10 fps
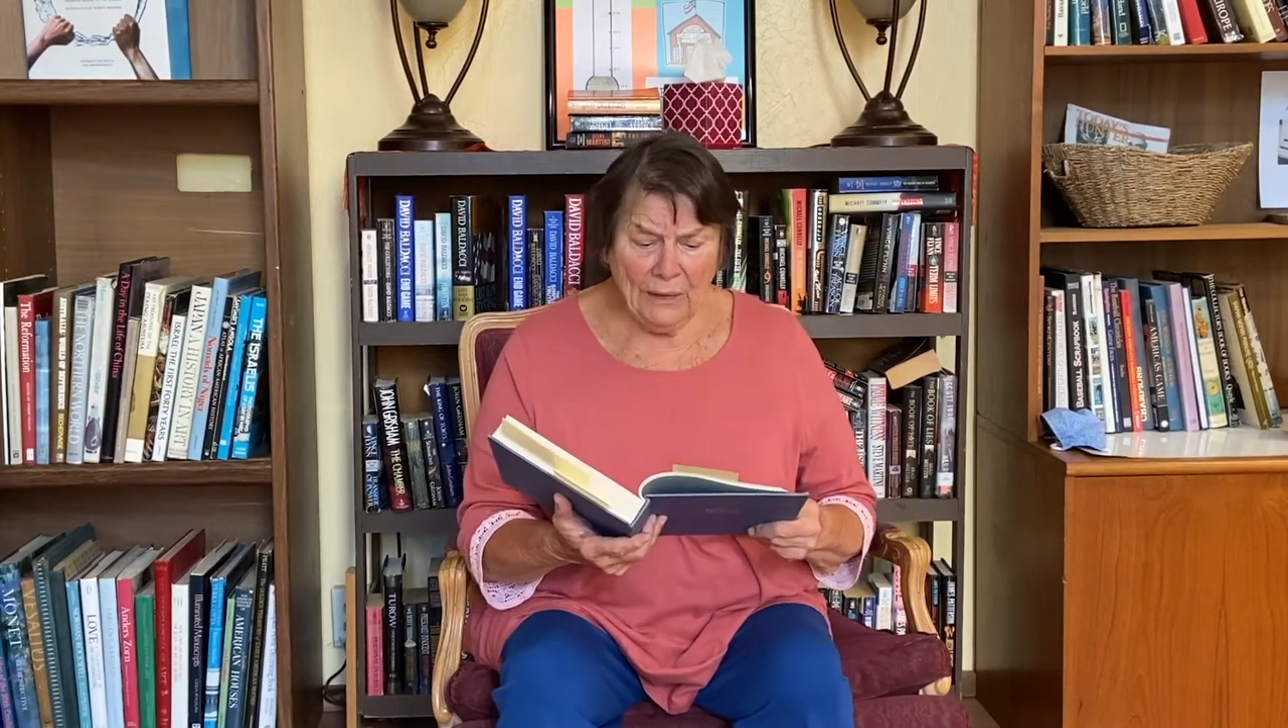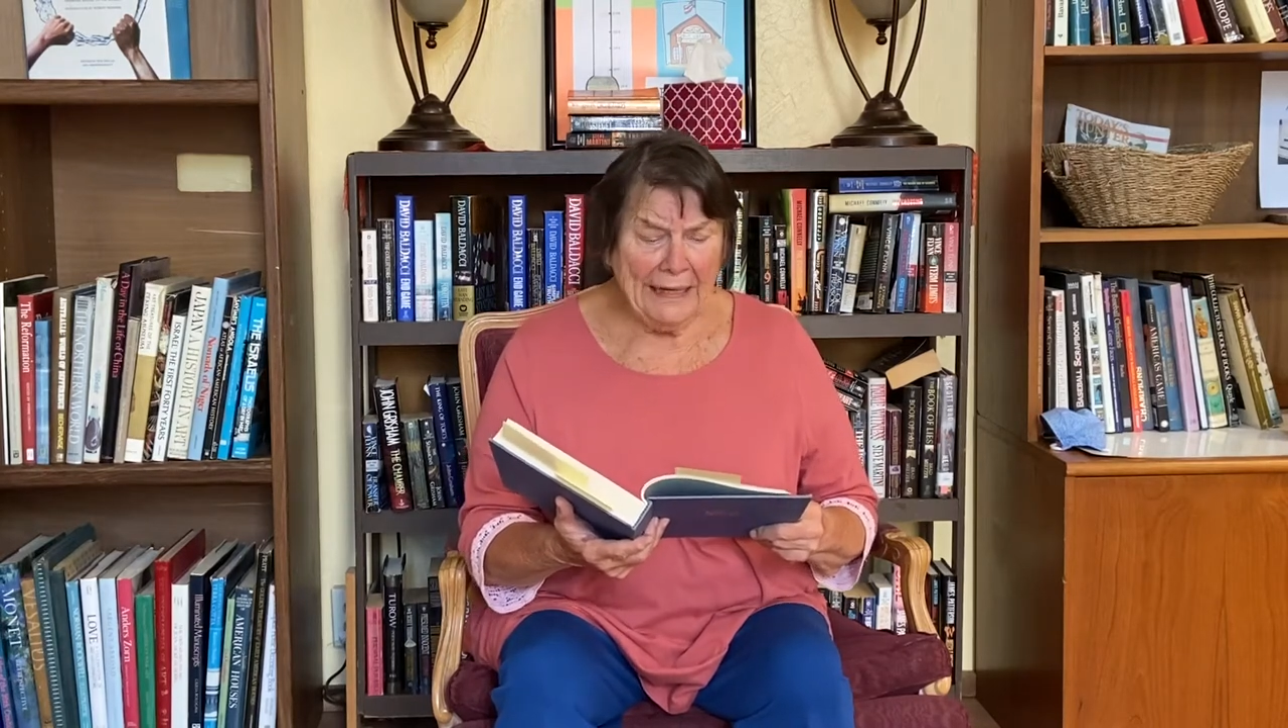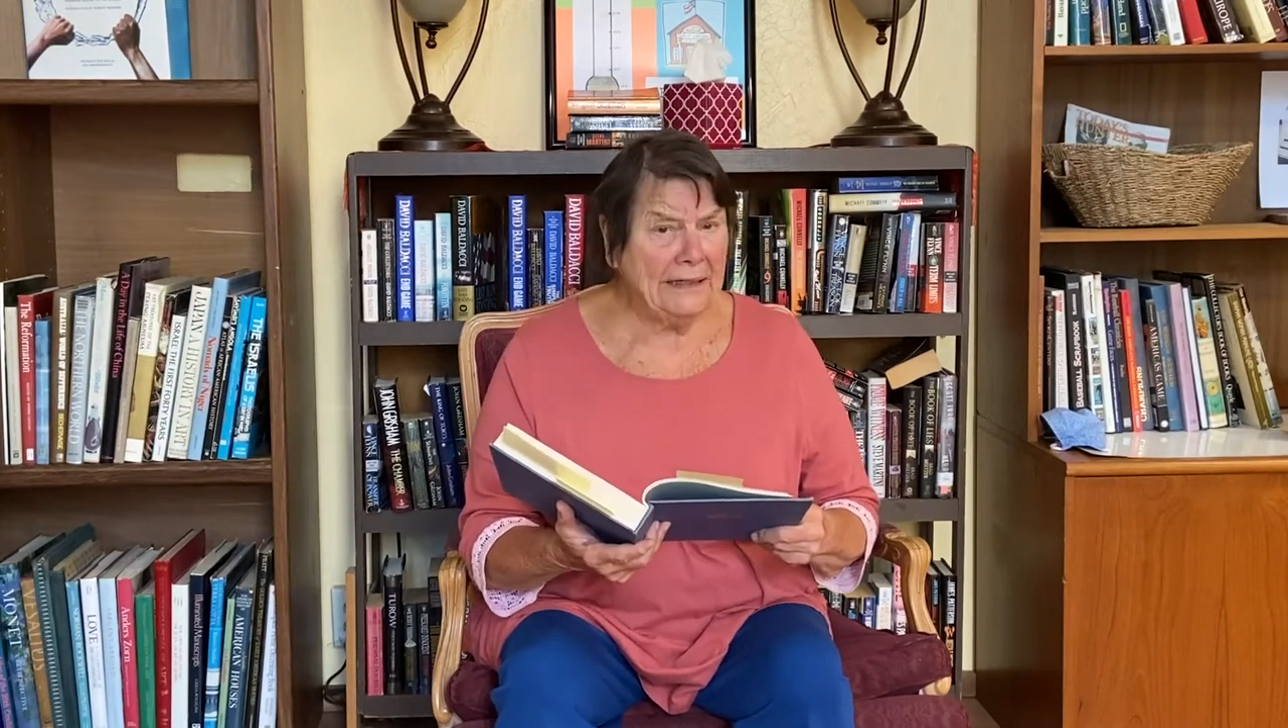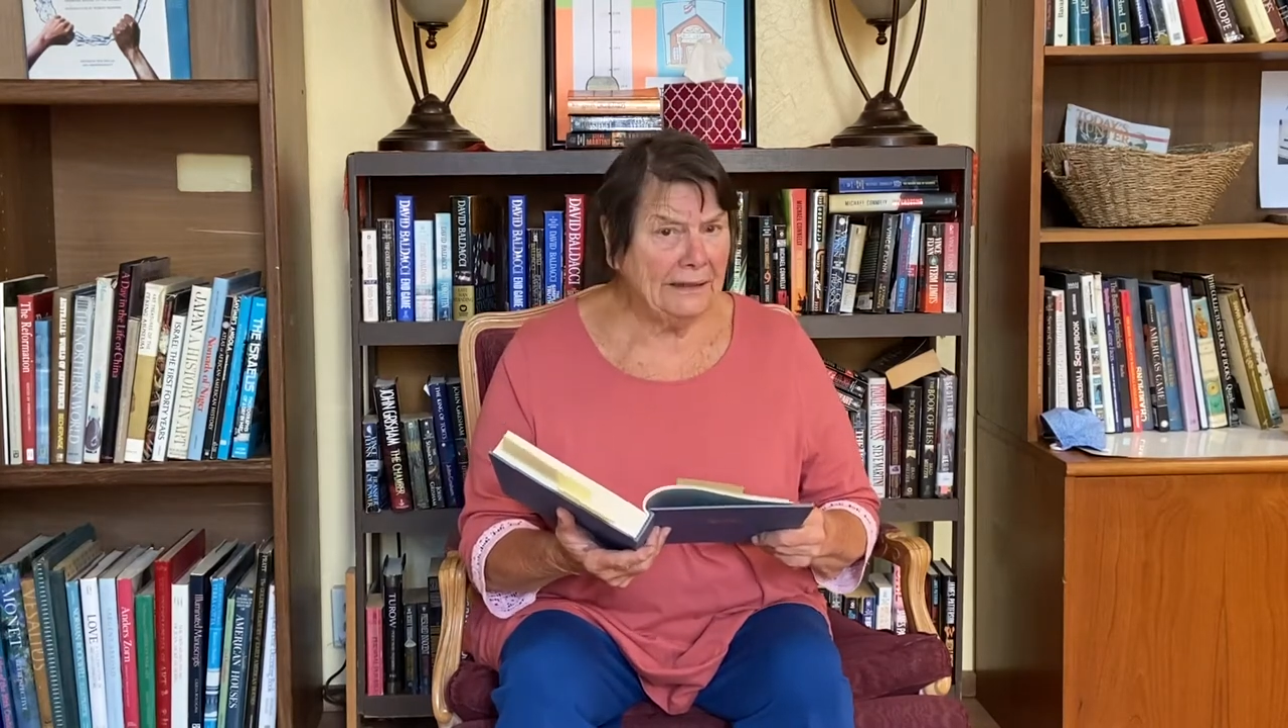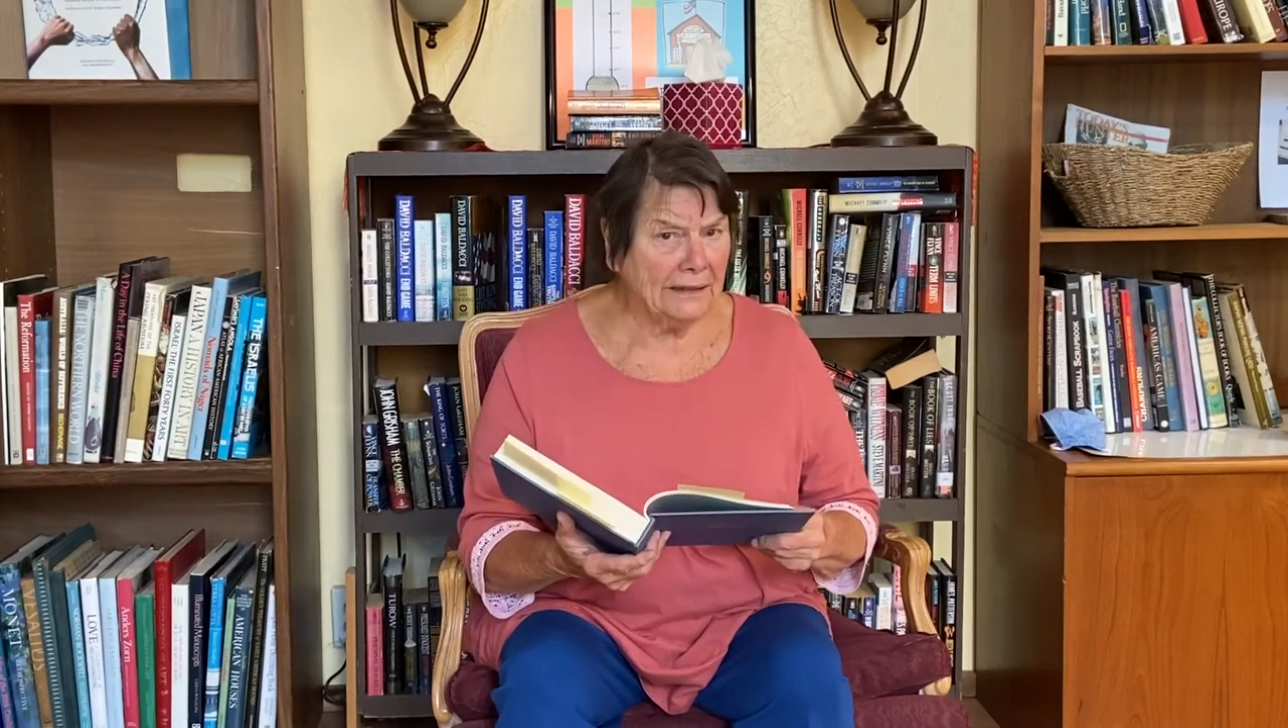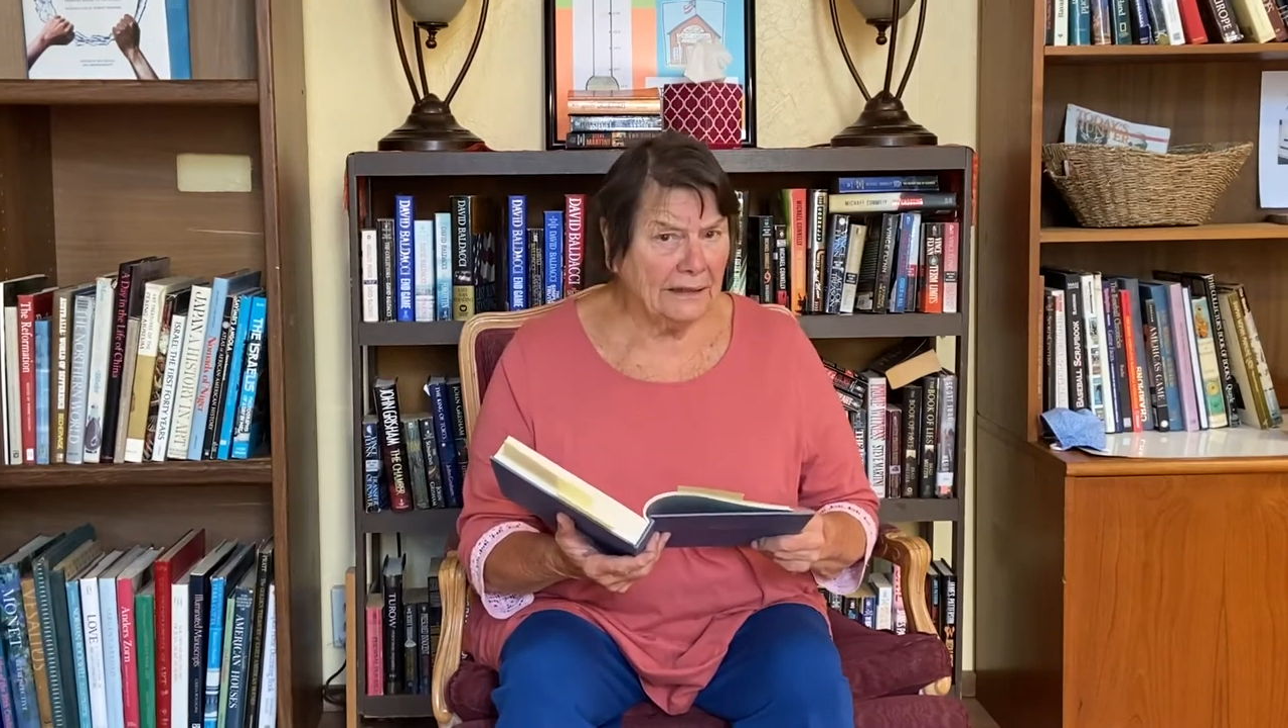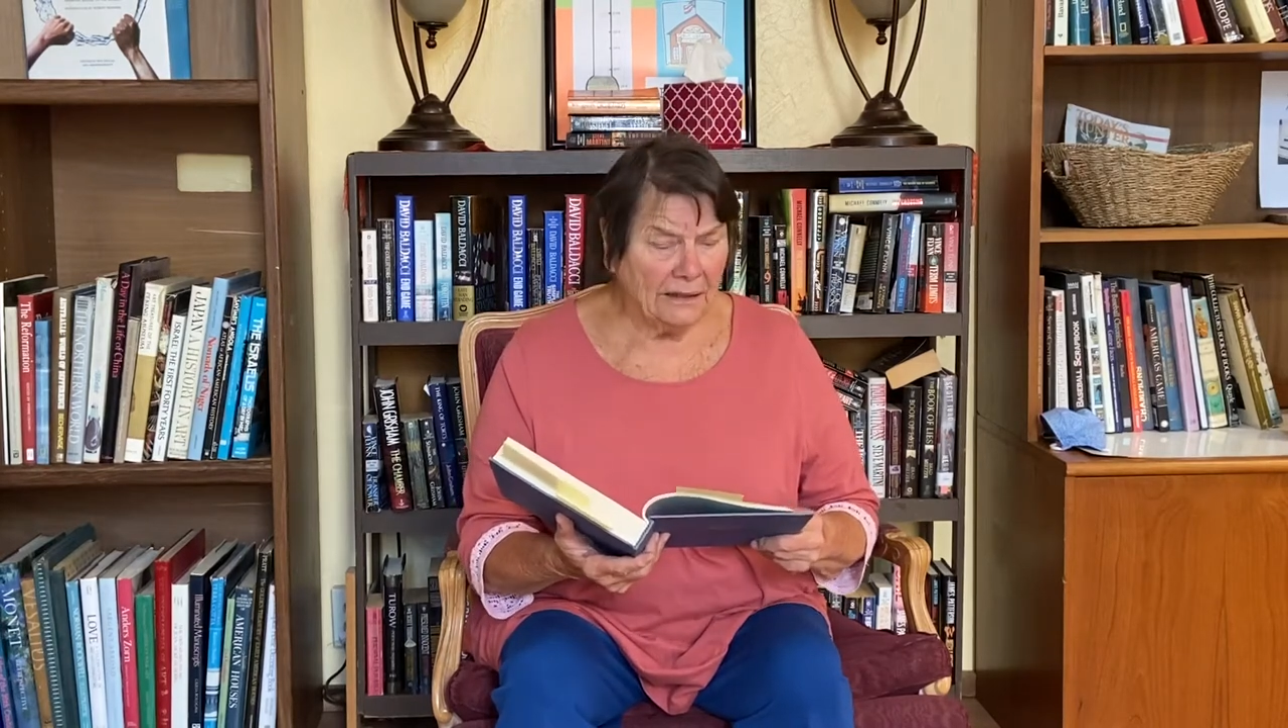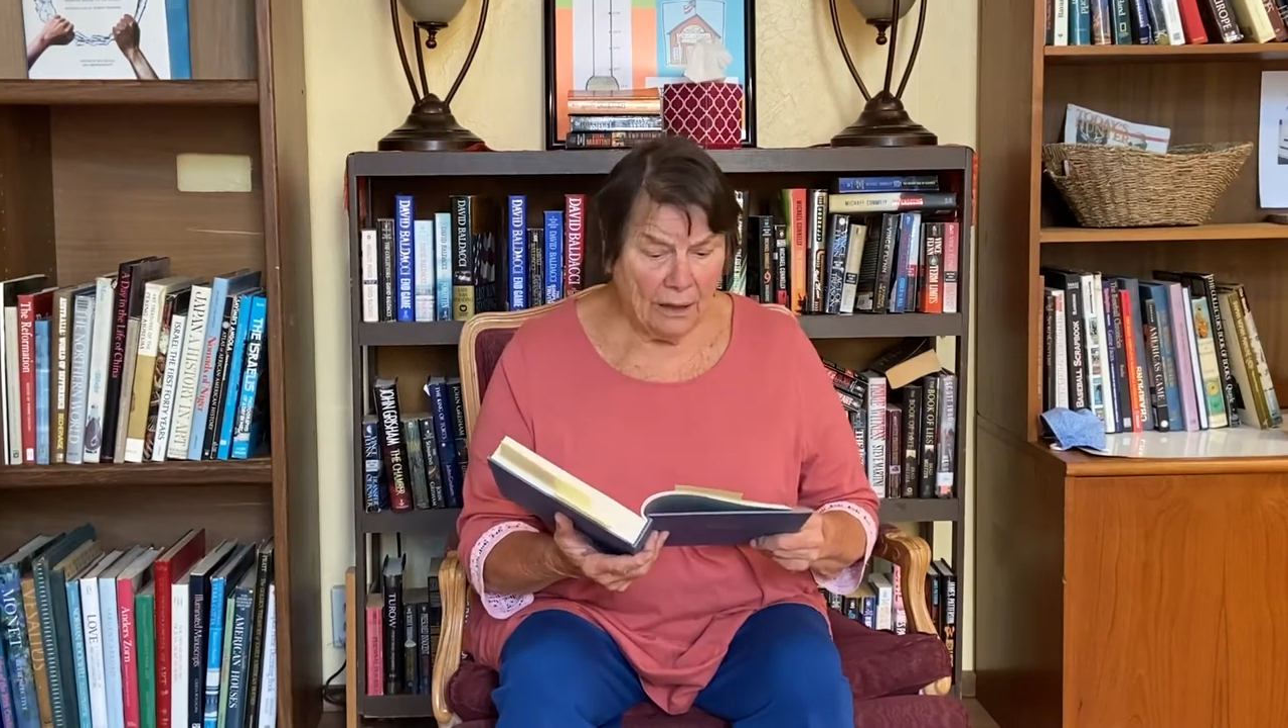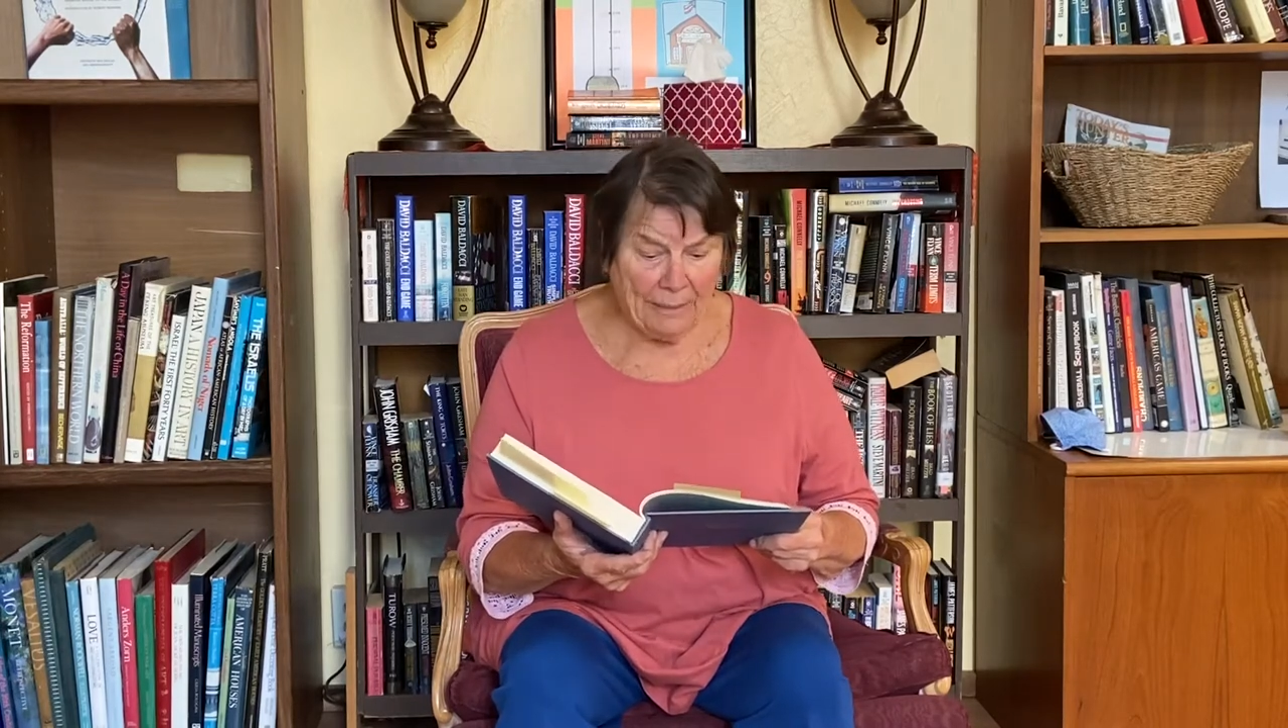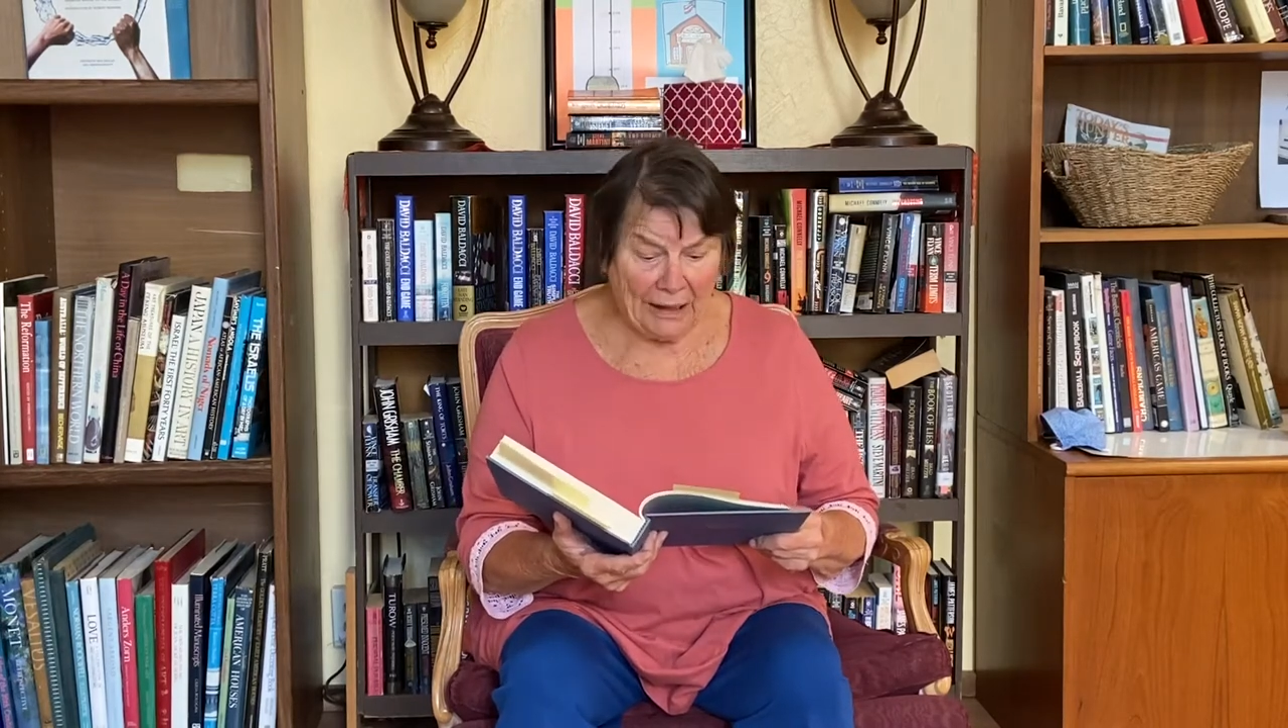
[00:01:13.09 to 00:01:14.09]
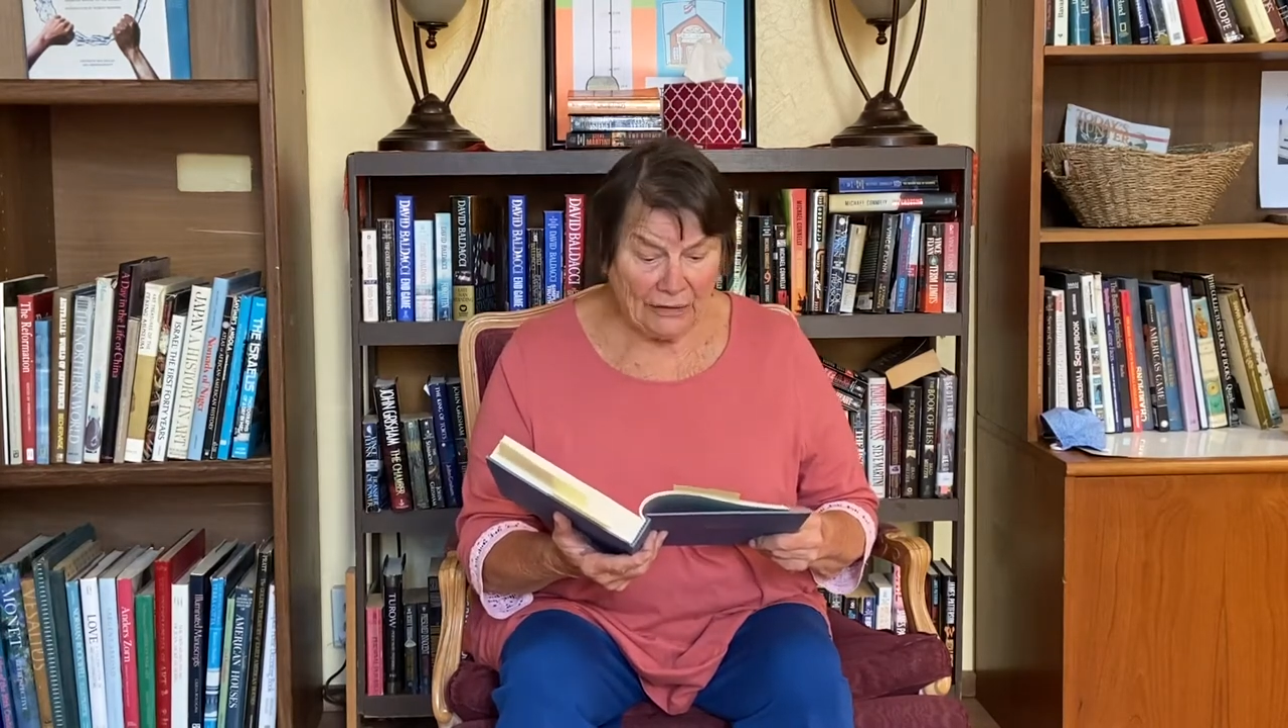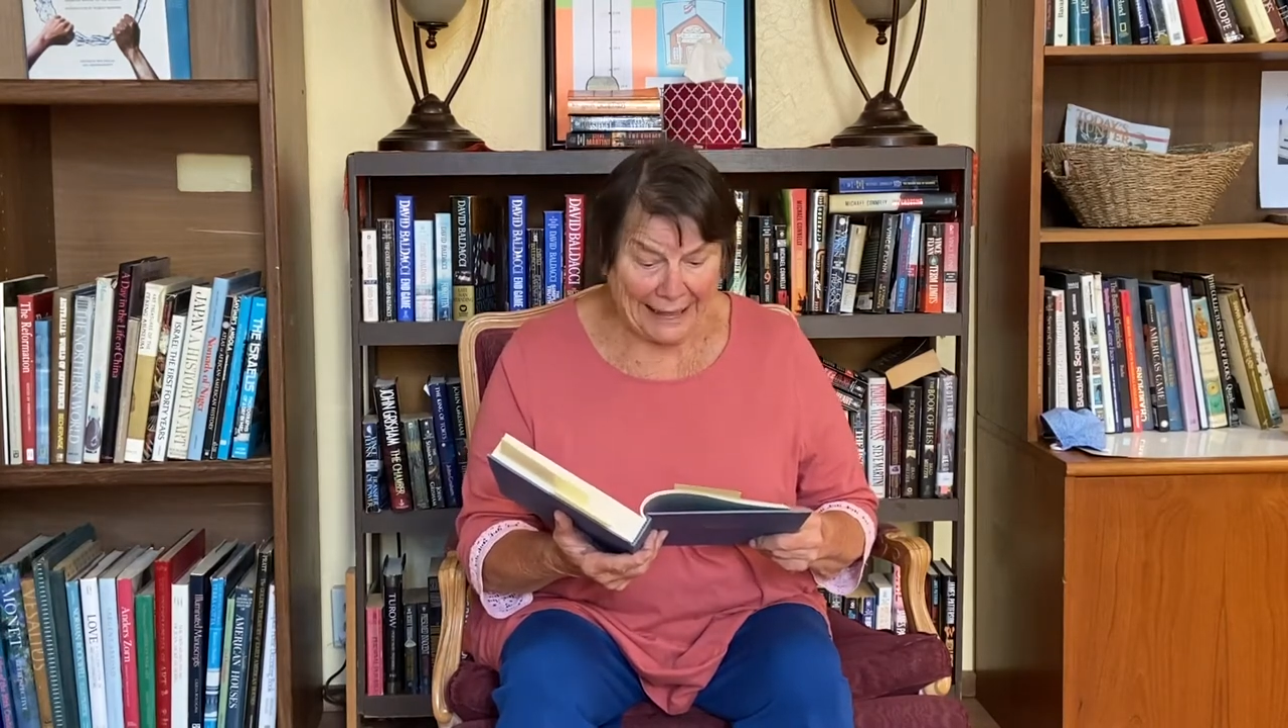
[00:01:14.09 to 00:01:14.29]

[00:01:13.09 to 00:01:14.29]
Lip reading: anything about